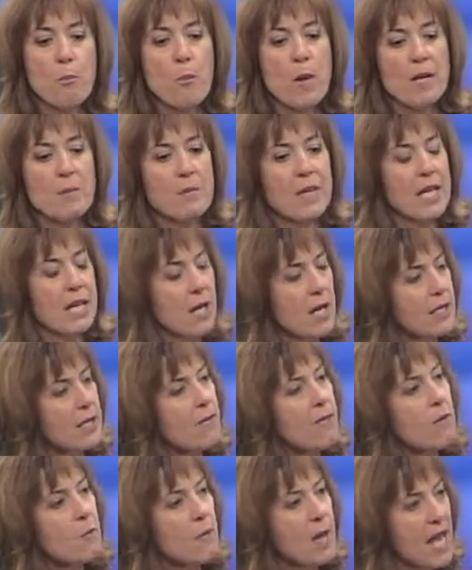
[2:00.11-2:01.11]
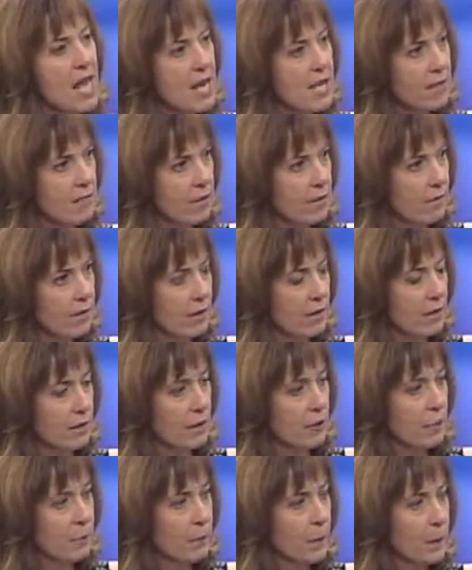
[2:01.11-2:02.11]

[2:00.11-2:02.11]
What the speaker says: But because of the pace of it,